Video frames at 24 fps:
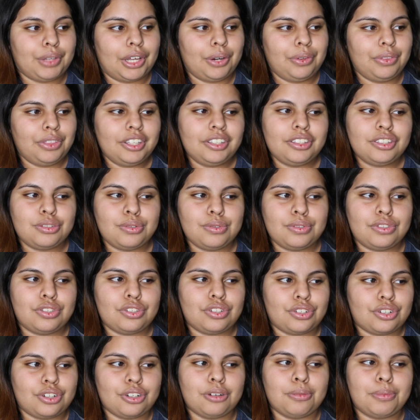I don't think this
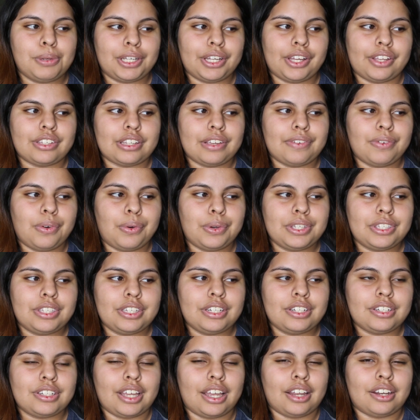one's true because I've
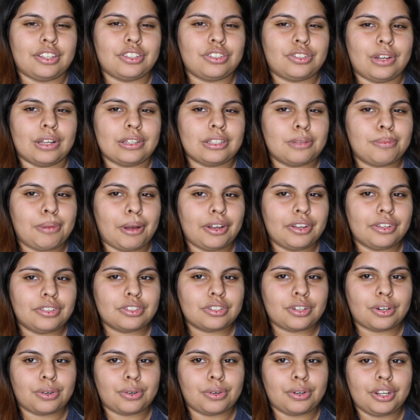always seen Danny stress about
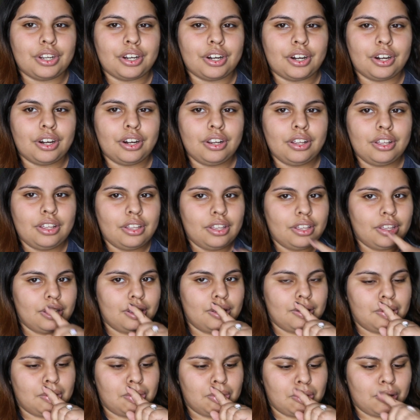his career.
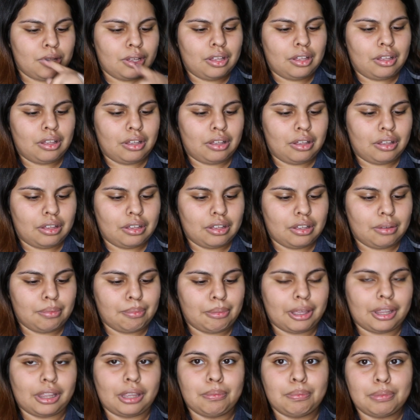
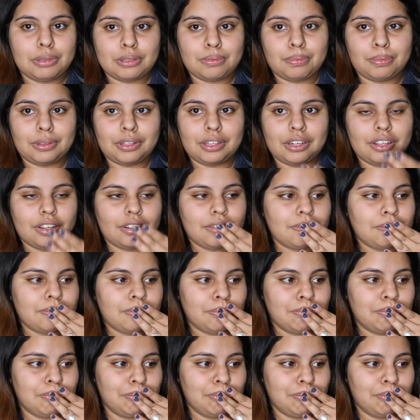My lip is bleeding.